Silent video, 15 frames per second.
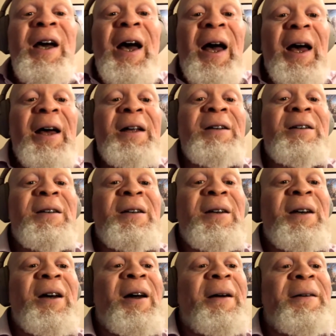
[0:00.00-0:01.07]
And
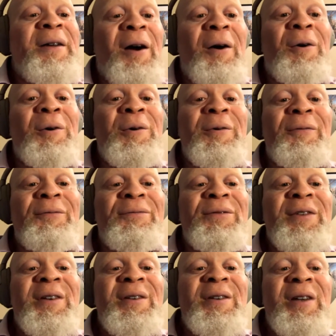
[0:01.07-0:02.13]
yo,
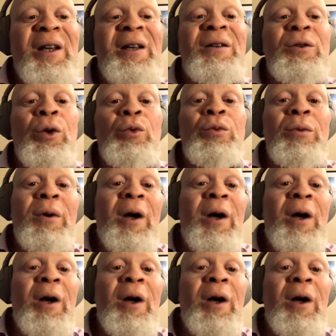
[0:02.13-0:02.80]
they don't.